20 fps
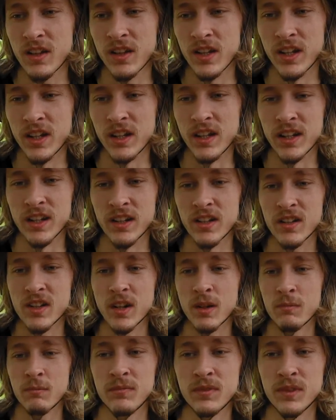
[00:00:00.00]
it ended
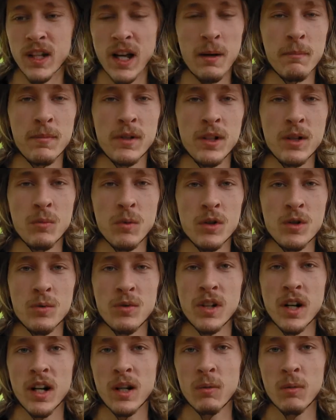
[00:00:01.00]
up not being what you
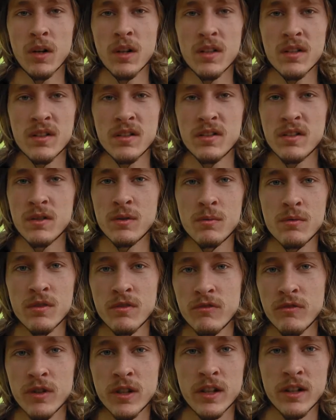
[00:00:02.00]
thought it was because there was a
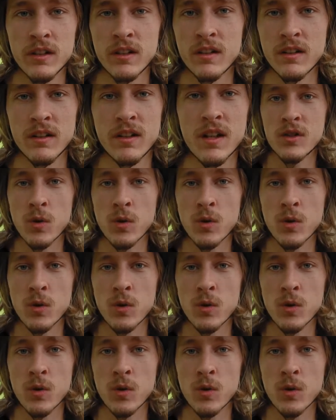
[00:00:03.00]
freaking